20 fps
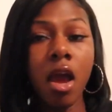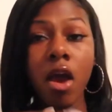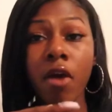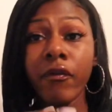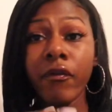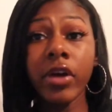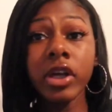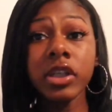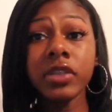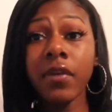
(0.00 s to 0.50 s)

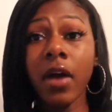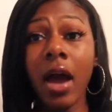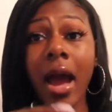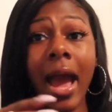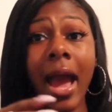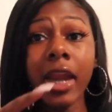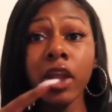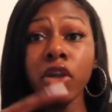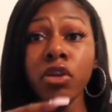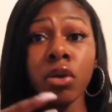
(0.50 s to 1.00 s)
First of all,
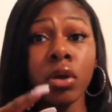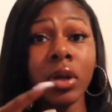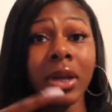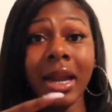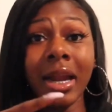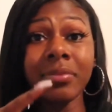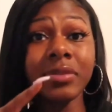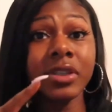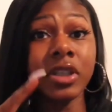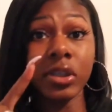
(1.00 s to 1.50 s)
how do you know that
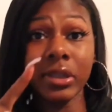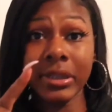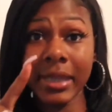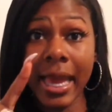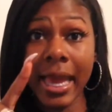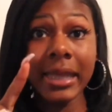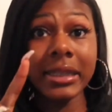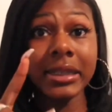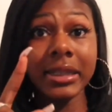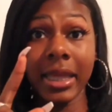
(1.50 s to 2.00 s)
I'm still
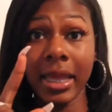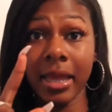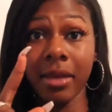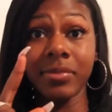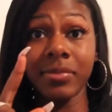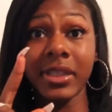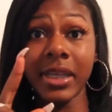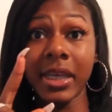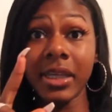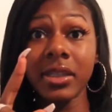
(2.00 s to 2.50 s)
texting him,
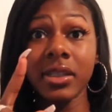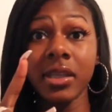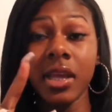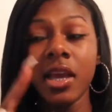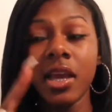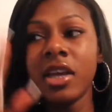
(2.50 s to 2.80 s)
sis?